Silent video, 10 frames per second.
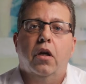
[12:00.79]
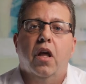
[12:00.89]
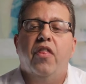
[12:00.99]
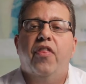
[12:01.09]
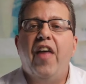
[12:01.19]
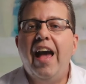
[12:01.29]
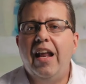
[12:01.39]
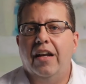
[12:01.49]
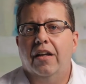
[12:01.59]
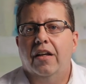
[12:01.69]

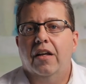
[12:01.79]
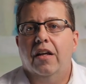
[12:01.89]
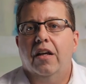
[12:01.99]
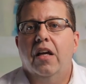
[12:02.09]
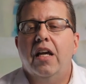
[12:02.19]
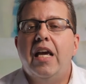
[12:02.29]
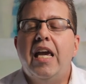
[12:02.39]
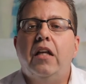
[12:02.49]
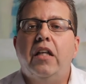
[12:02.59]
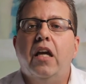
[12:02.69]
then
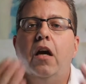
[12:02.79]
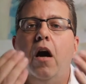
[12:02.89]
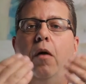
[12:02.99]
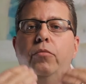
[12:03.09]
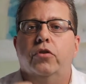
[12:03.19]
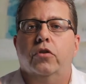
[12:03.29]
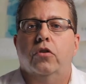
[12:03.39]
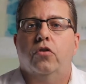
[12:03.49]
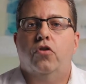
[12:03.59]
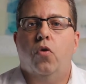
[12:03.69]
healing comes
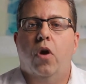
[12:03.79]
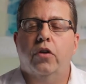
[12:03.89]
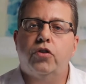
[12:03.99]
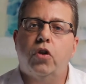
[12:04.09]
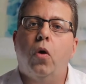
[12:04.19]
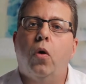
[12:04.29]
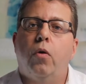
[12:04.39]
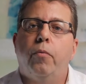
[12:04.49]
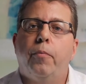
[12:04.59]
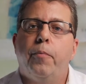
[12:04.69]
to our soul.
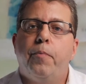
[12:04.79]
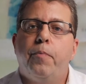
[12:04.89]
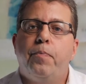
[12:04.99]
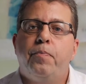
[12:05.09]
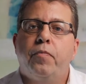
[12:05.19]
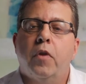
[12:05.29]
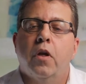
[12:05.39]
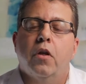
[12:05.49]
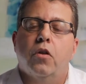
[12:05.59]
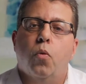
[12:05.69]

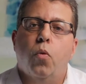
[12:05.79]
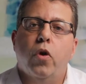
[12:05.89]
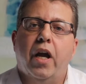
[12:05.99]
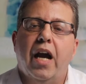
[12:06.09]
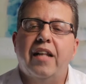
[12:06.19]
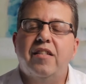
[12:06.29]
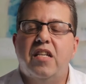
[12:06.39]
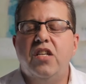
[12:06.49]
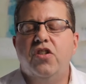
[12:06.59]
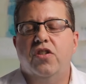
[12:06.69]
The Word of God
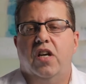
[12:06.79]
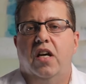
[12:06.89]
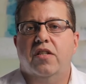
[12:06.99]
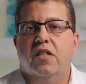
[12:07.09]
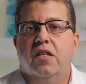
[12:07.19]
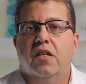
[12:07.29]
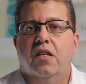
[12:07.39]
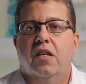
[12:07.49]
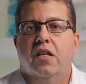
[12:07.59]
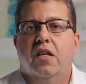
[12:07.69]
teaches us
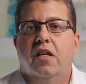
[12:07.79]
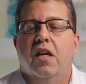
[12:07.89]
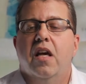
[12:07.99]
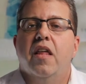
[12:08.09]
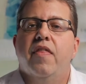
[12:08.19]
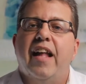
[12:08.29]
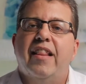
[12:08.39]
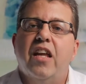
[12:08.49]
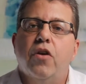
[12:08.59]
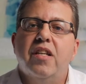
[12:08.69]
that
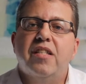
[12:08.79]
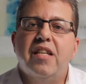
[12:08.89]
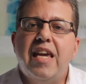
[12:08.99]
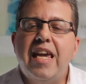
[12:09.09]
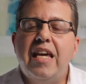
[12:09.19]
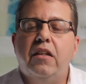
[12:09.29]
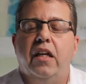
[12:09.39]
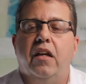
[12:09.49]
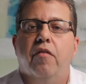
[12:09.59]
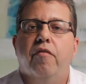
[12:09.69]
there is
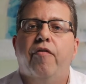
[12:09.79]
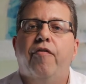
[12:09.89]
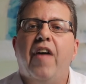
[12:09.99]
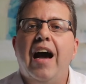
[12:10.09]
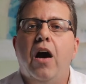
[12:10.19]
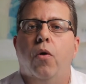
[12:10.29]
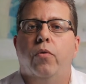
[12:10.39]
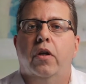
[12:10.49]
healing found